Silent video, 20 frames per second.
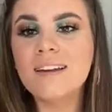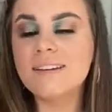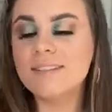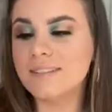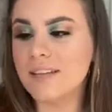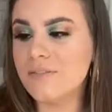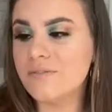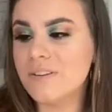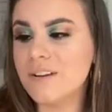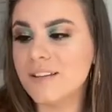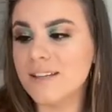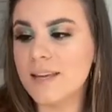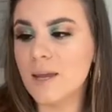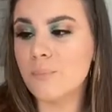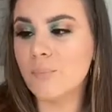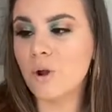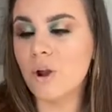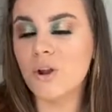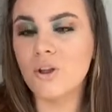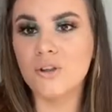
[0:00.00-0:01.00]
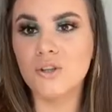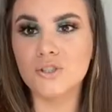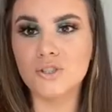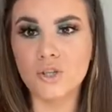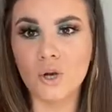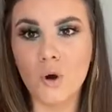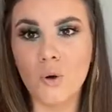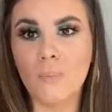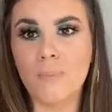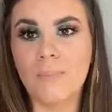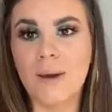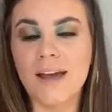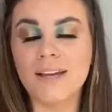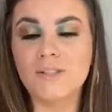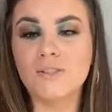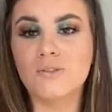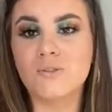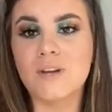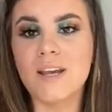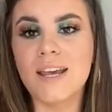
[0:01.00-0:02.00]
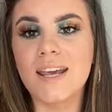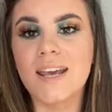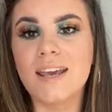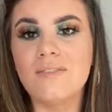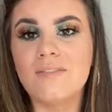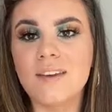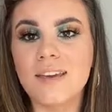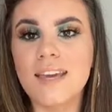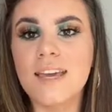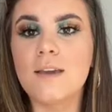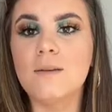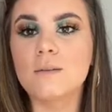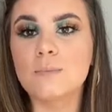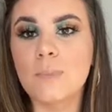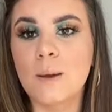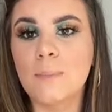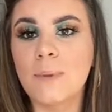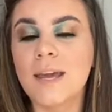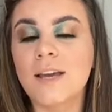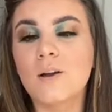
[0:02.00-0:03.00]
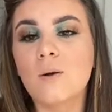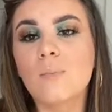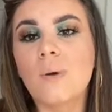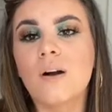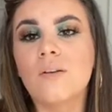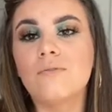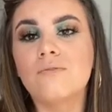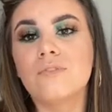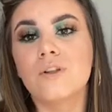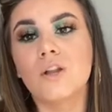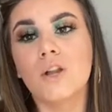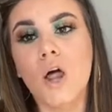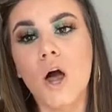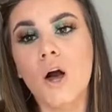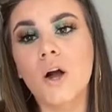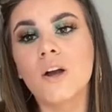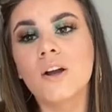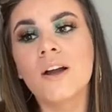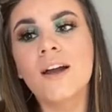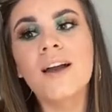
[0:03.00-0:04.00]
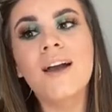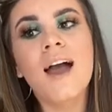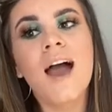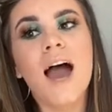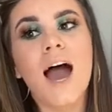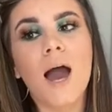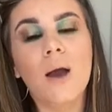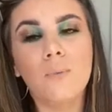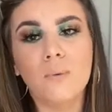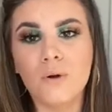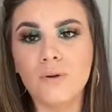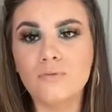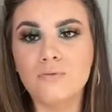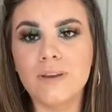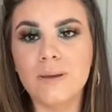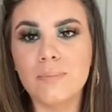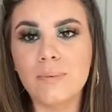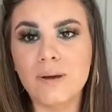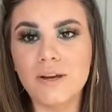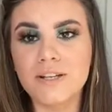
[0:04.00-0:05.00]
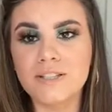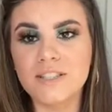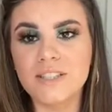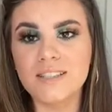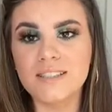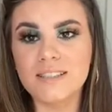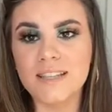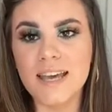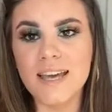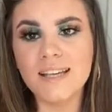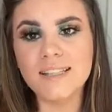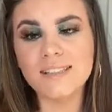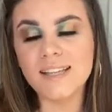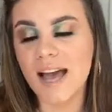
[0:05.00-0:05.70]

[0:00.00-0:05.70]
Definitely a product that's up my street. If it keeps my makeup on for long, I will repurchase this.